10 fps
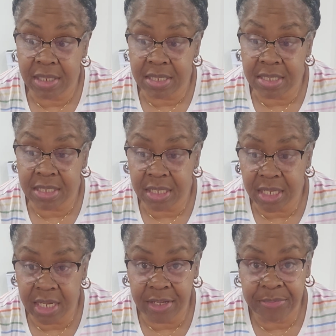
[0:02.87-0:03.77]
This is
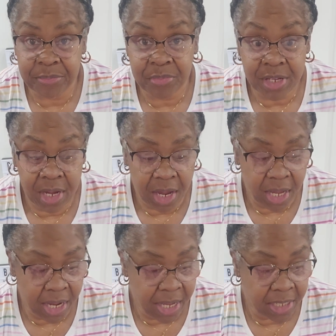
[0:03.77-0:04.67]
Lillian,
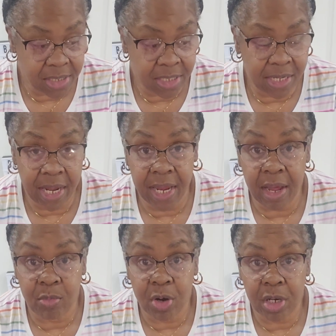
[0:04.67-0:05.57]
and today
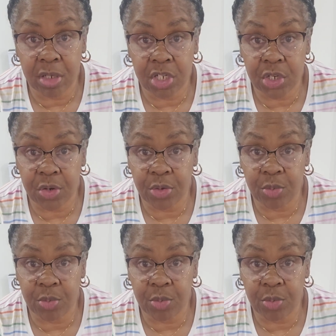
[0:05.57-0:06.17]
I want to show you